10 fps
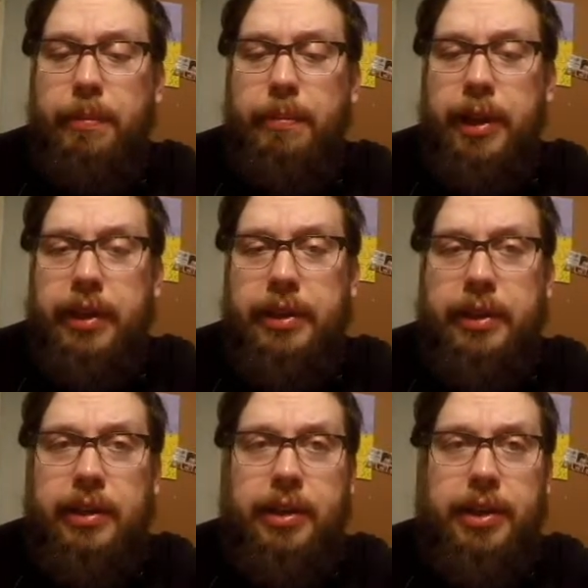But
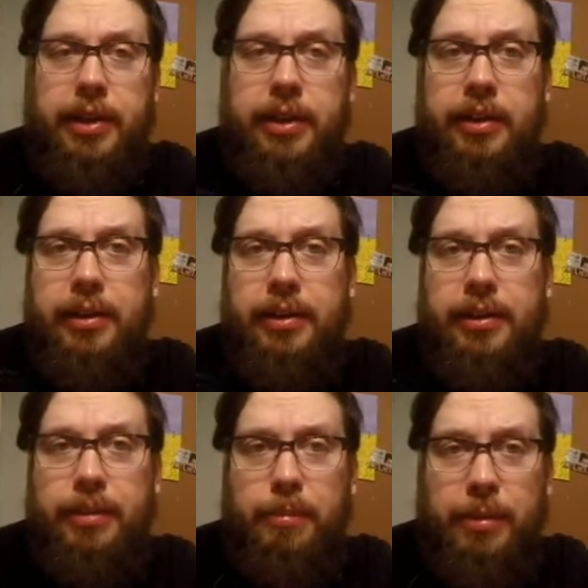nothing
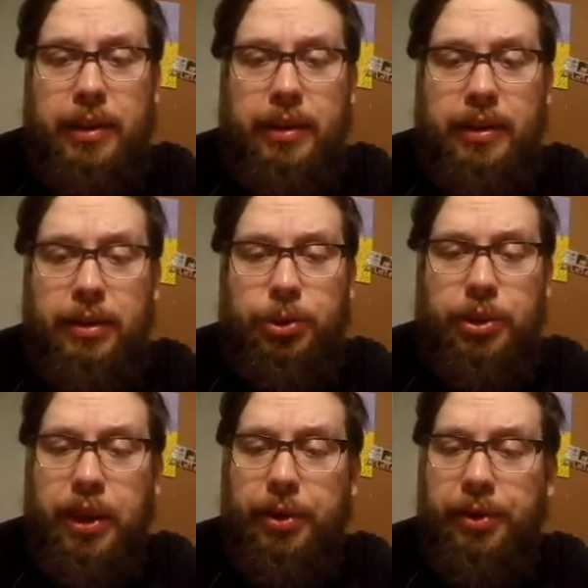near me in the
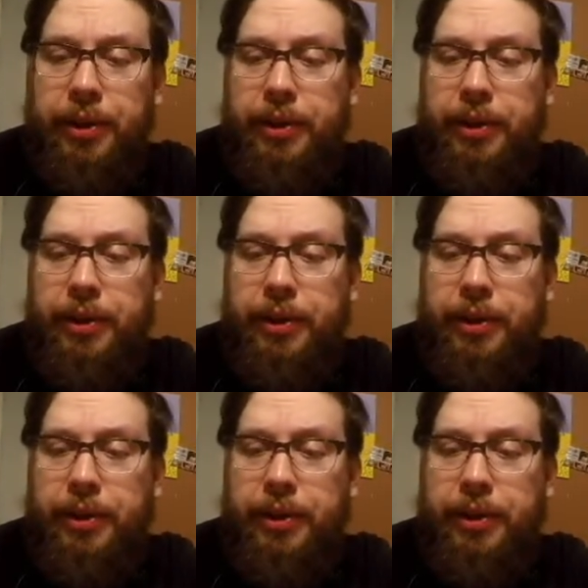Chicagoland